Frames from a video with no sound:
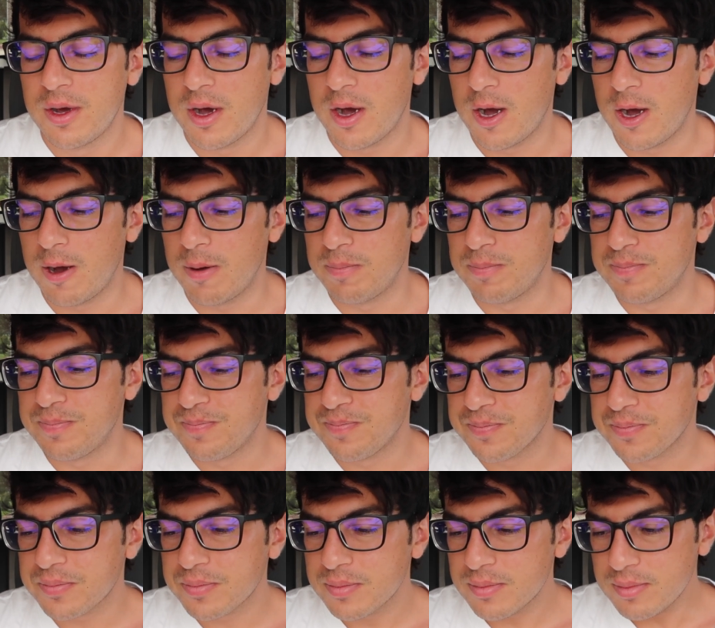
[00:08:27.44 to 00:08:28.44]

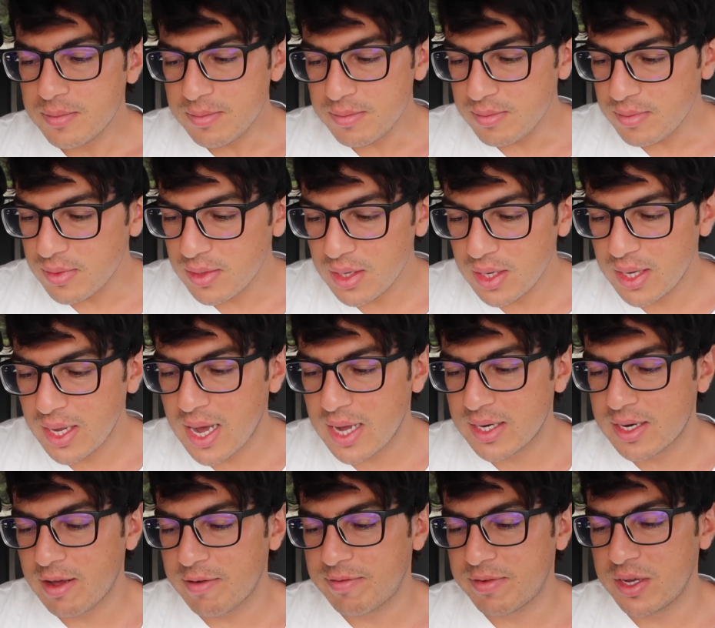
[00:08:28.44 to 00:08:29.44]
um, yeah,
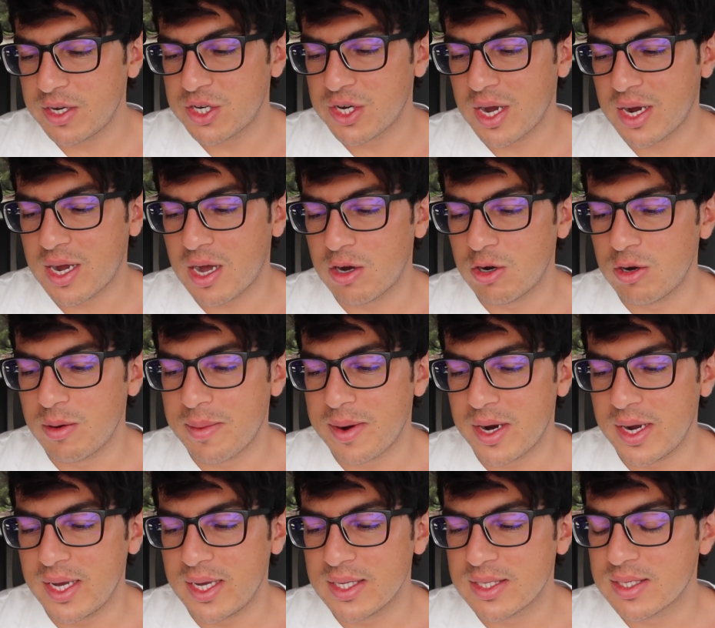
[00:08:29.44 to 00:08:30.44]
definitely check out
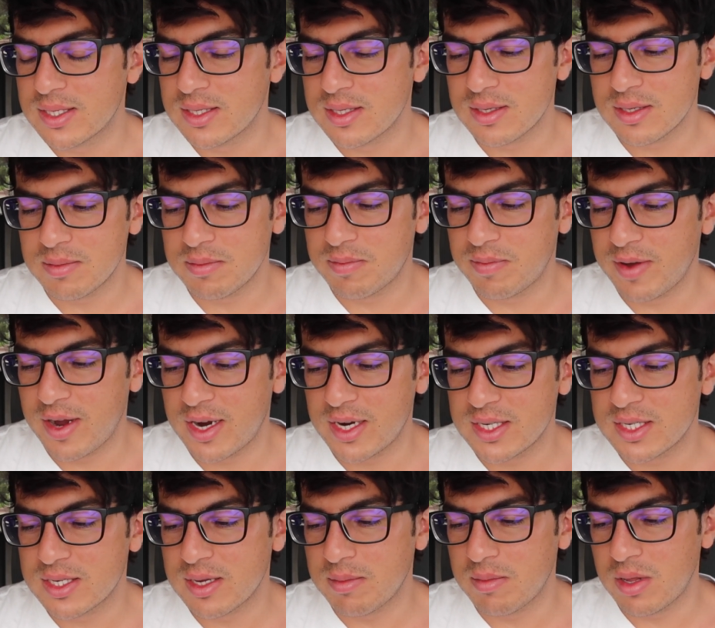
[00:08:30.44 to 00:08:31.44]
Uber Eats. Very
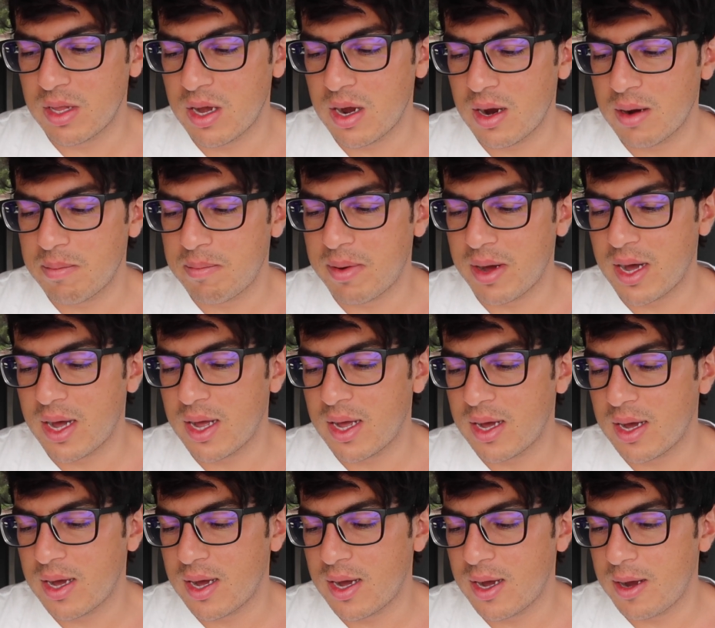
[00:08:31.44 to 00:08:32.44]
similar,
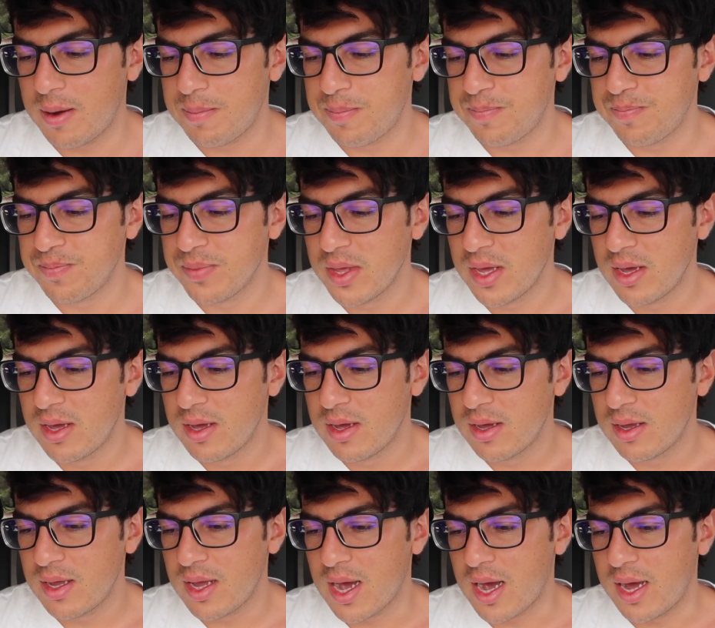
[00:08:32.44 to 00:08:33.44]
but um,
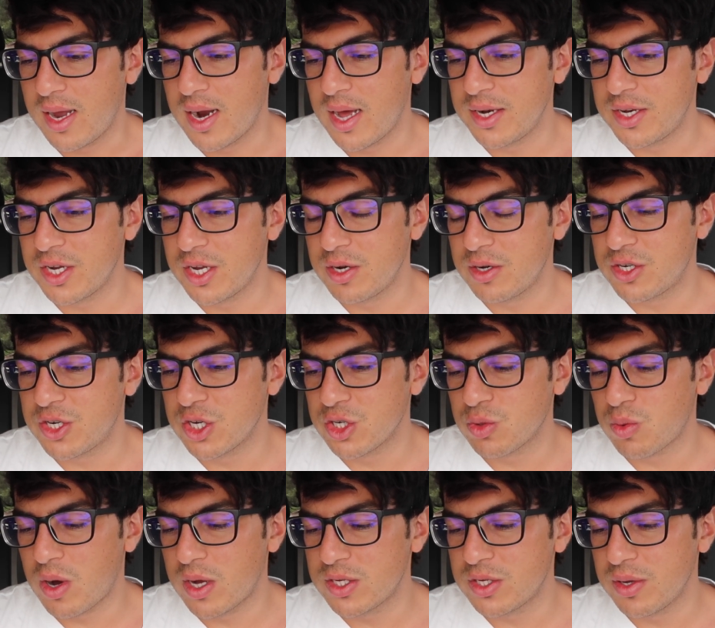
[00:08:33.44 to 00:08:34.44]
yeah. And I did
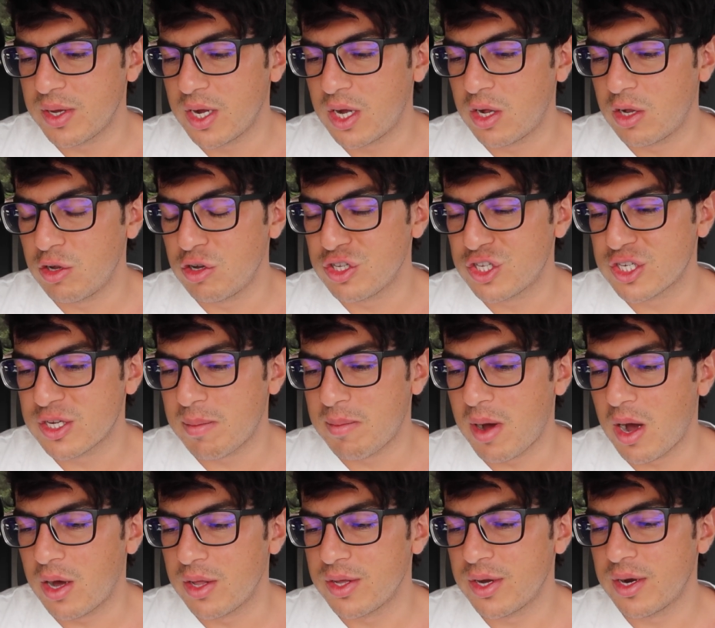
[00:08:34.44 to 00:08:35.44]
just want to include
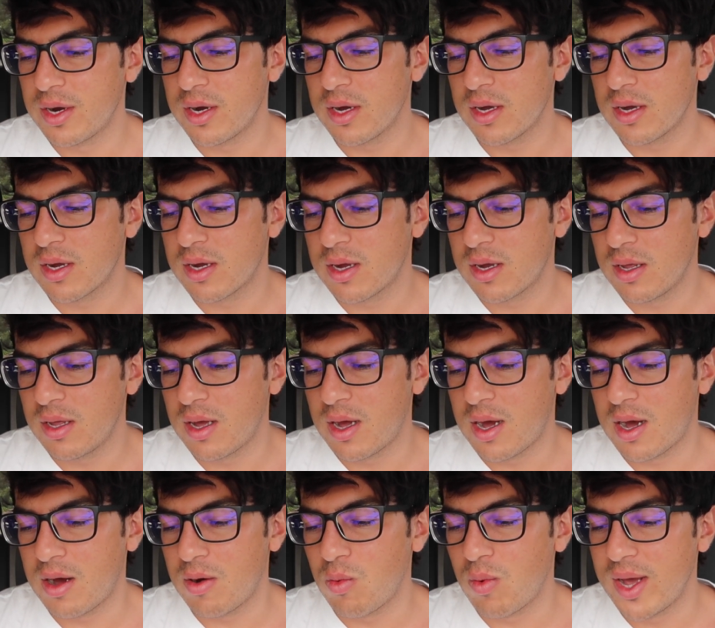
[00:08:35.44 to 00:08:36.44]
some other
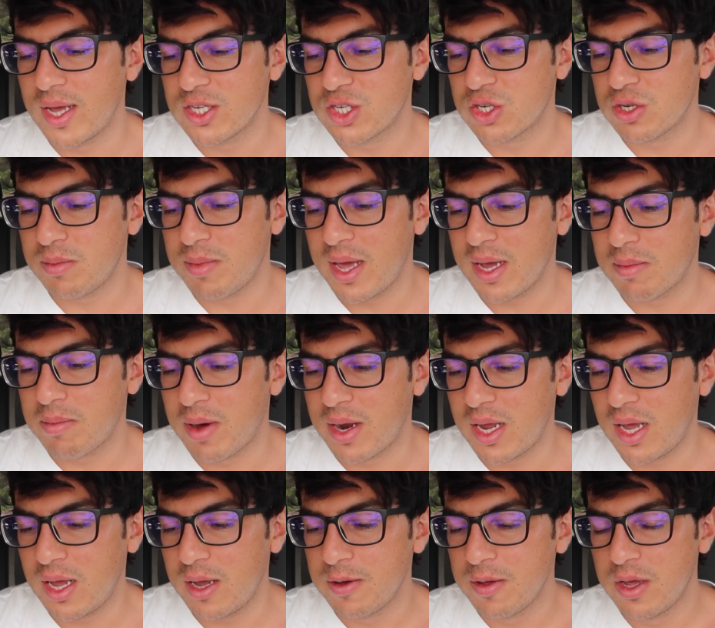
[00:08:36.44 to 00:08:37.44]
uh, ways to make
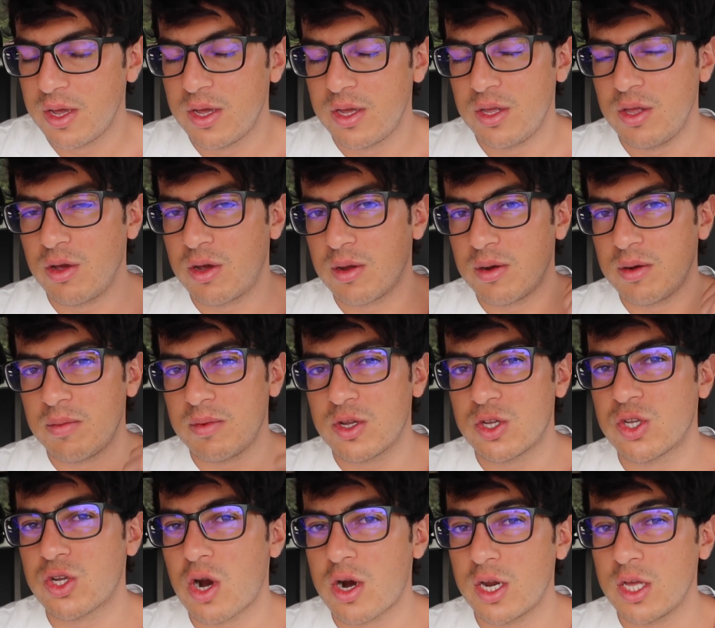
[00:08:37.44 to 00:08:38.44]
money. You can
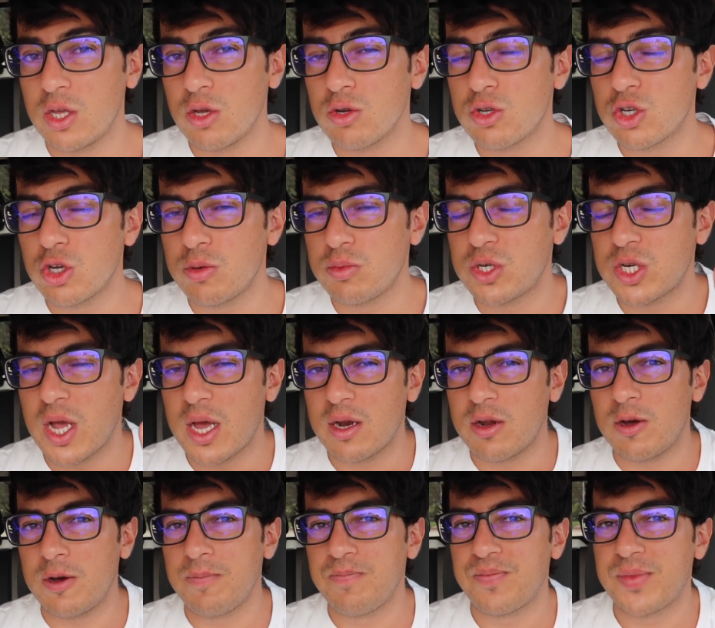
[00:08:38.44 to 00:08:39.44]
start a YouTube
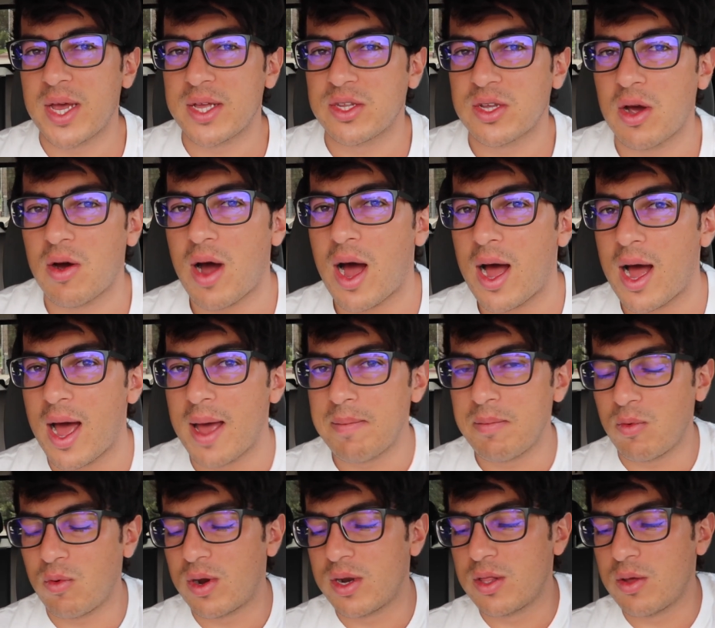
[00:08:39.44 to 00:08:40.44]
channel. That's how
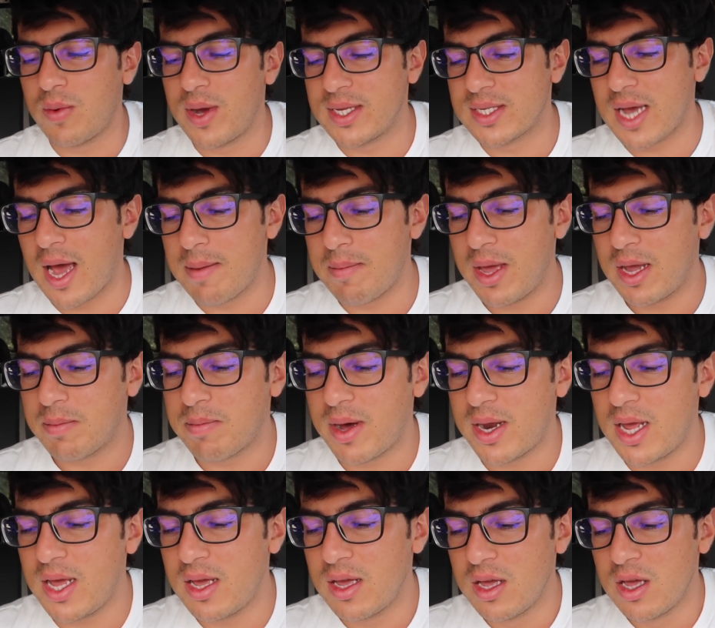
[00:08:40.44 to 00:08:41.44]
I'm, one of the ways I make
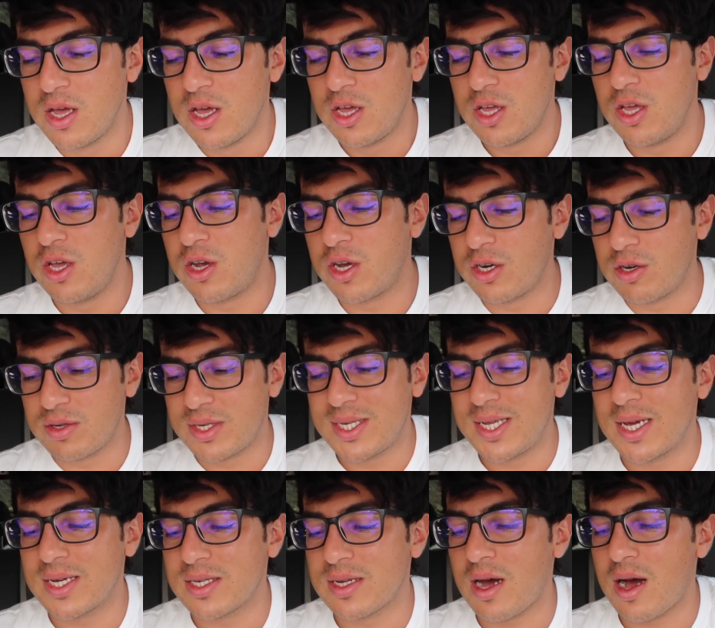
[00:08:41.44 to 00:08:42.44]
money. You can do
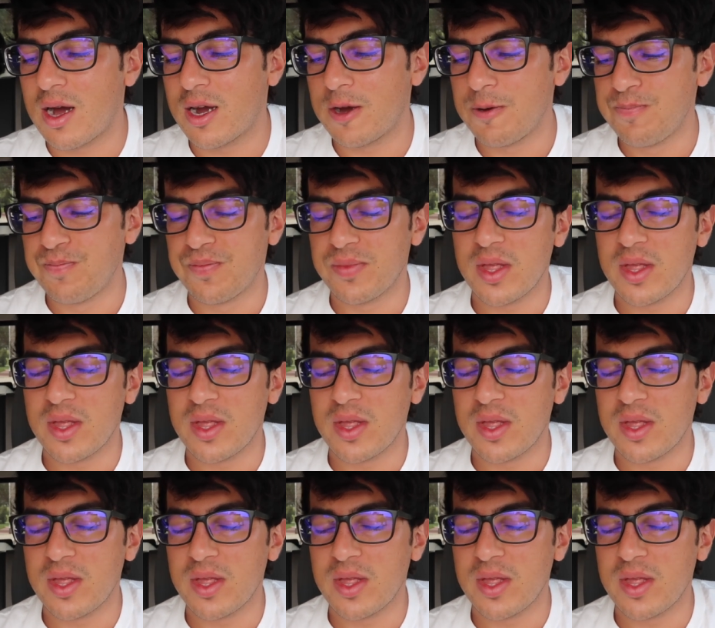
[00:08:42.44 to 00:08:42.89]
TikTok.